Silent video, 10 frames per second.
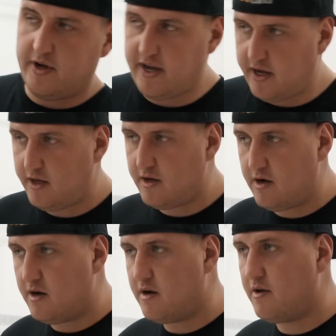
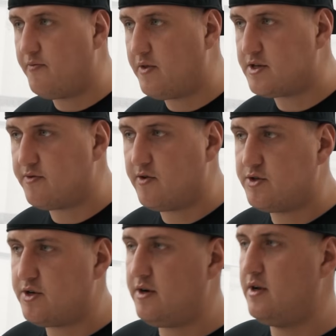i8. It's a
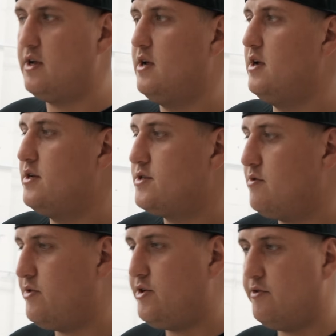Roadster. So
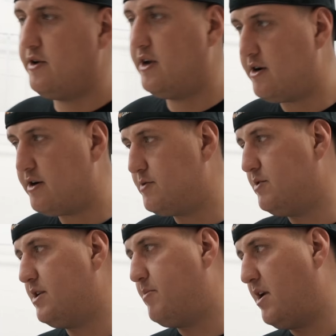what we're doing here is we
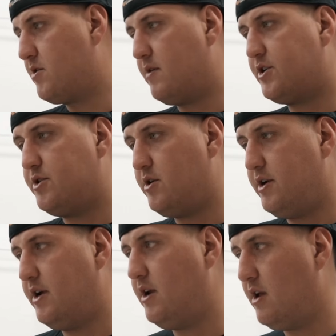did a paint correction
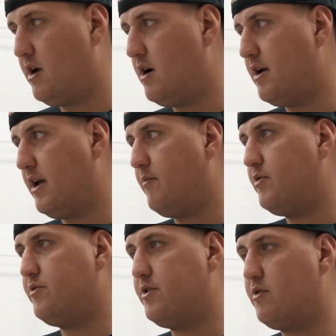on it, and we're
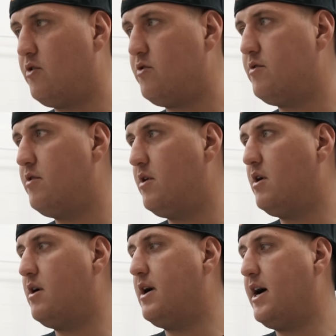doing a whole
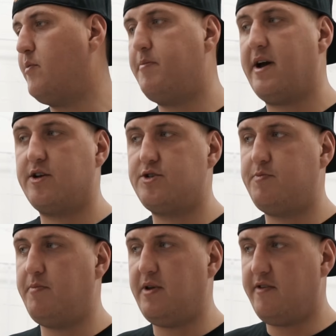highway package
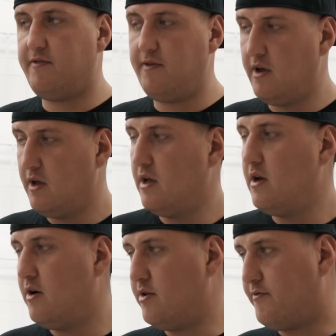PPF
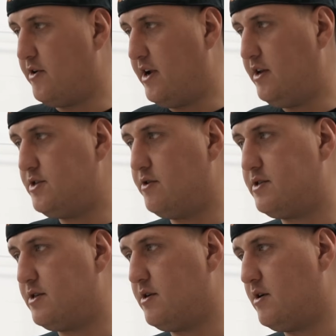on the front end. So
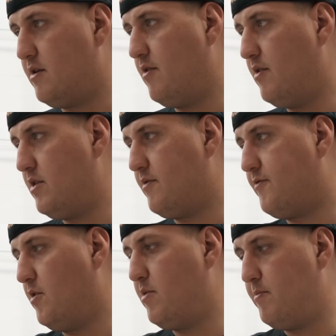it's the
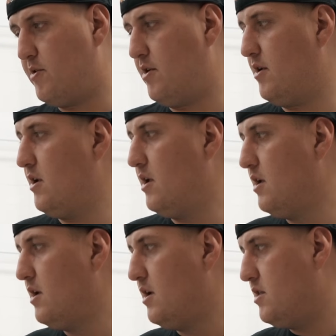front bumper,
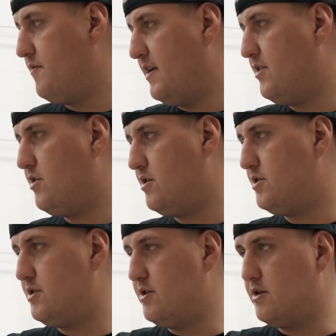the
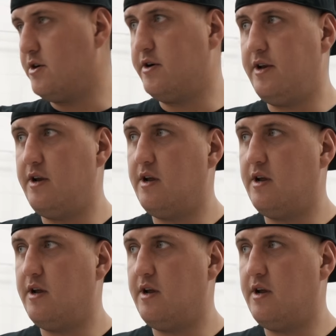fenders, the hood,